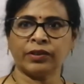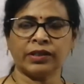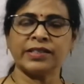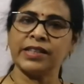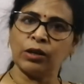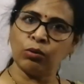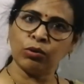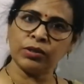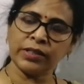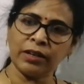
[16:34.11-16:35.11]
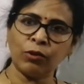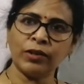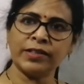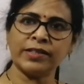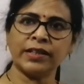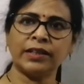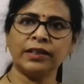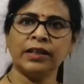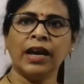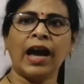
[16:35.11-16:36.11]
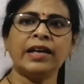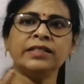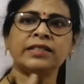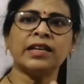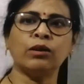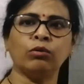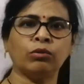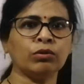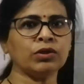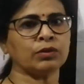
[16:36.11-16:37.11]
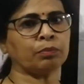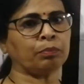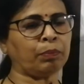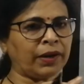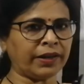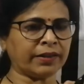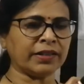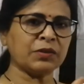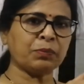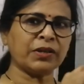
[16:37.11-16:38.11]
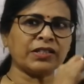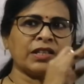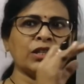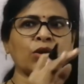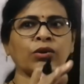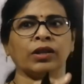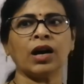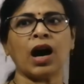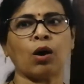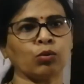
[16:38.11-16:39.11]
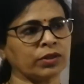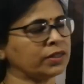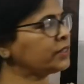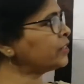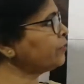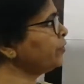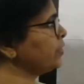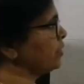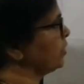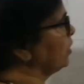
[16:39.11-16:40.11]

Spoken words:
The cellulose cell wall is there, and cellulose plate is present on the outer surface